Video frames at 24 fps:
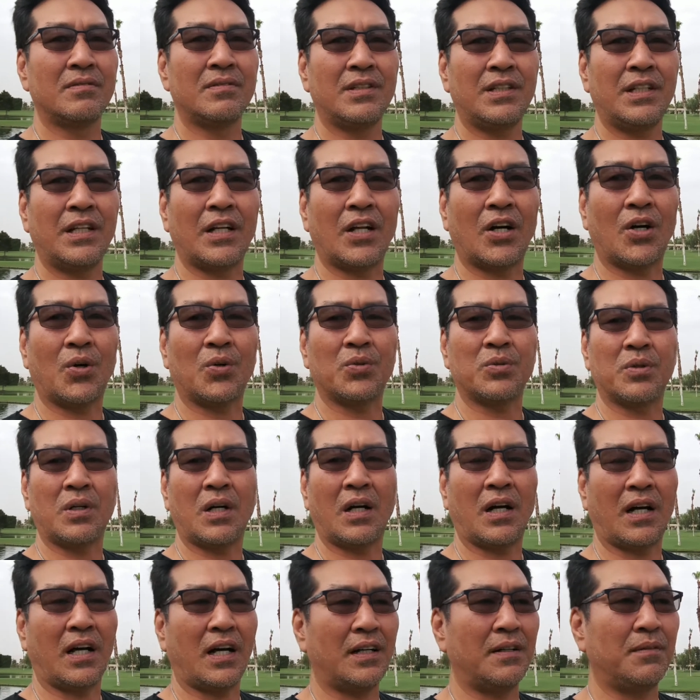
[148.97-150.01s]
you know,
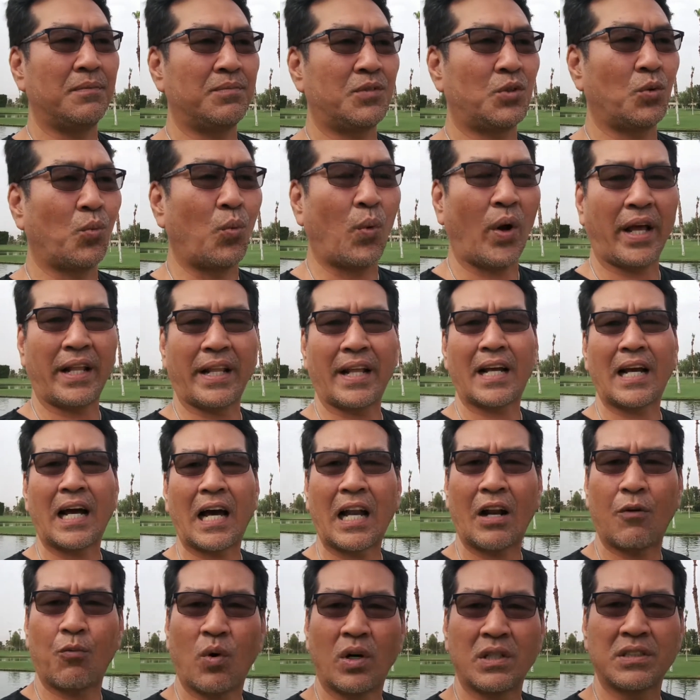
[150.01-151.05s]
um, the way that
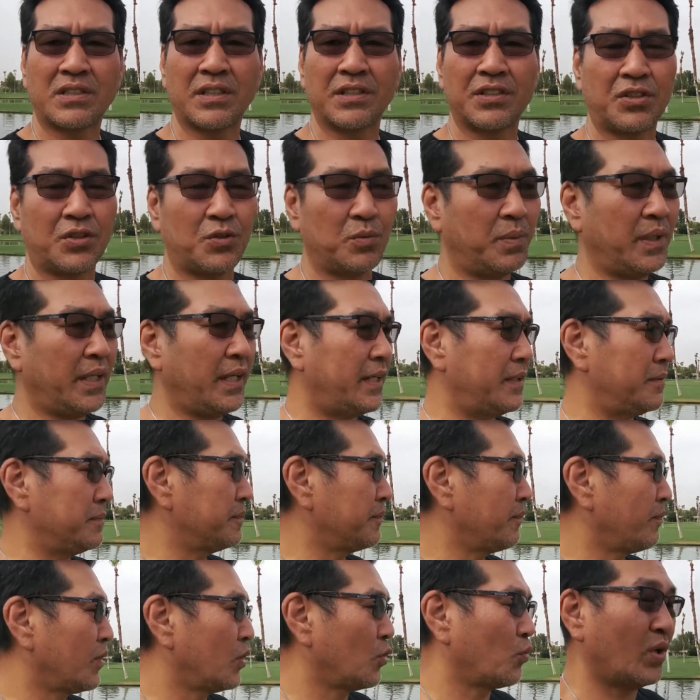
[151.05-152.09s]
God wants us to be?
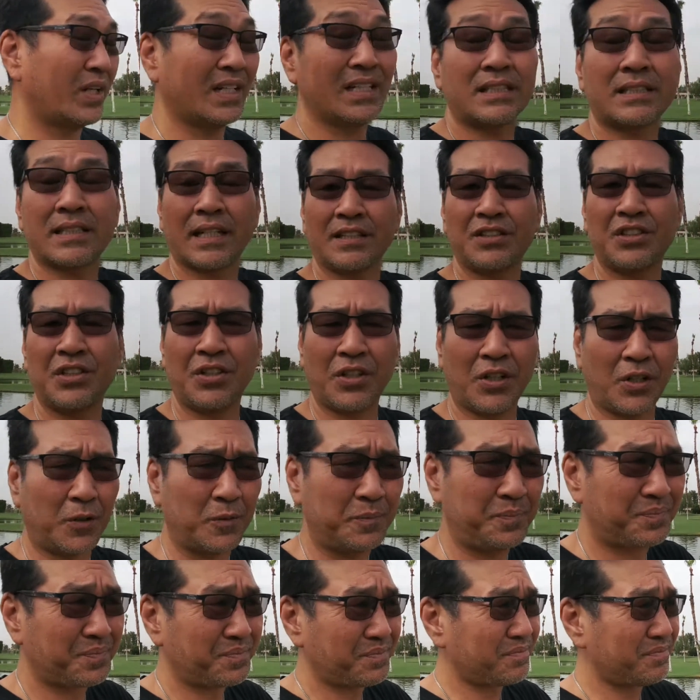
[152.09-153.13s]
When he says, you
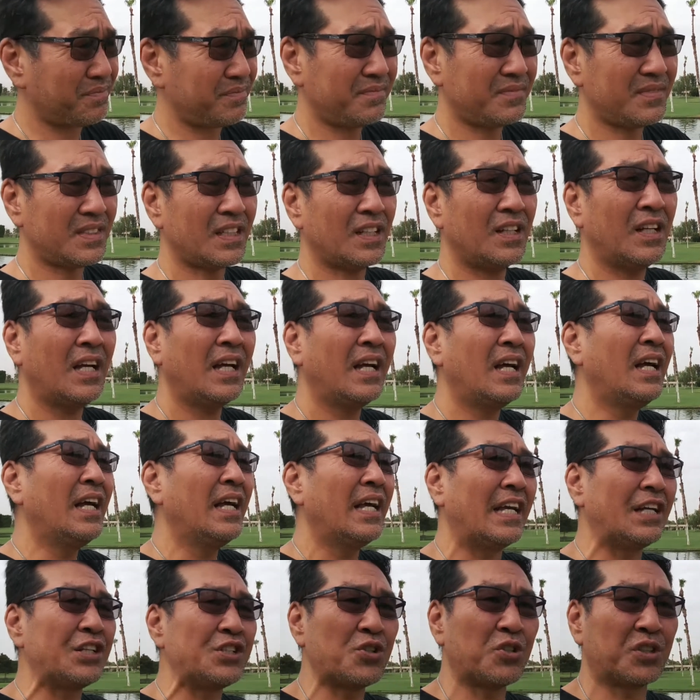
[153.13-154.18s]
know,
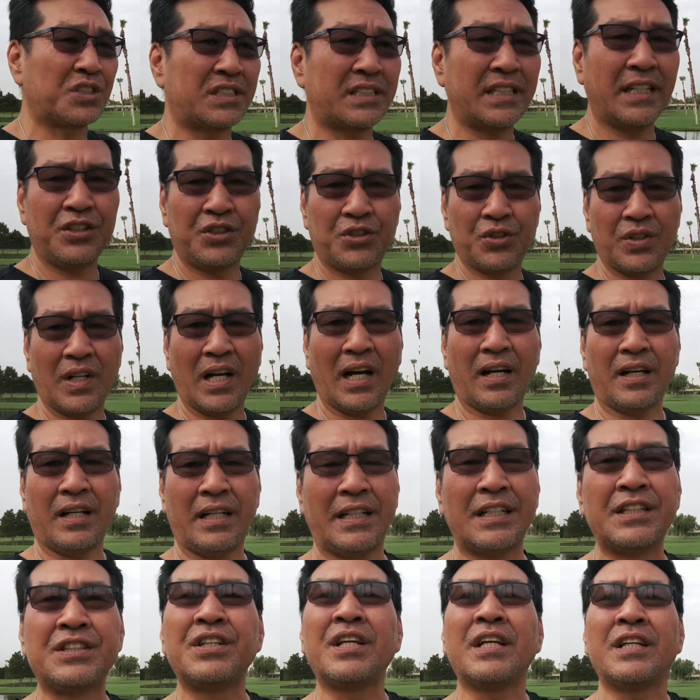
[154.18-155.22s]
in your sin do not
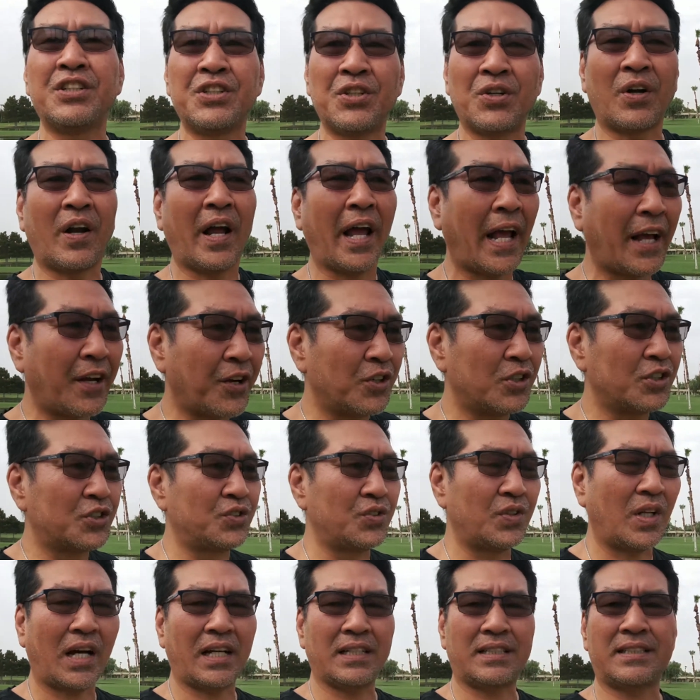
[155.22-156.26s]
in, in your anger
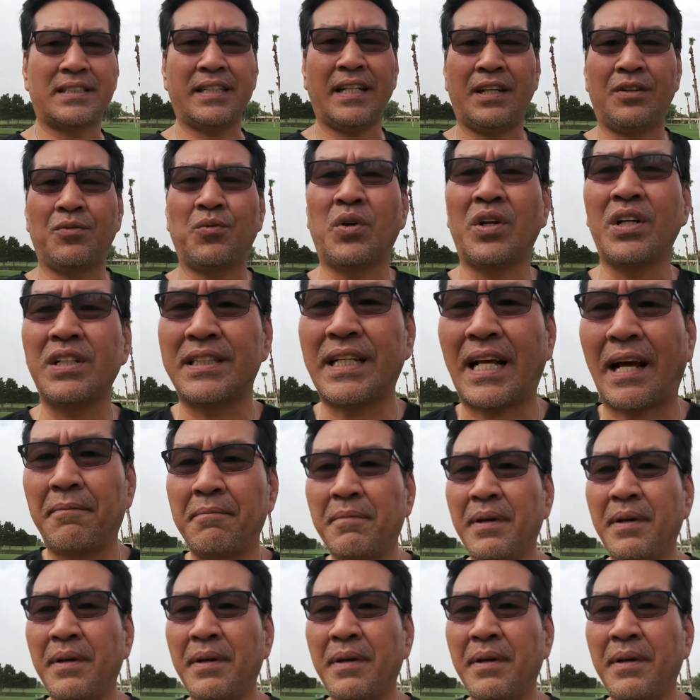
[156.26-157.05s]
do not sin what does that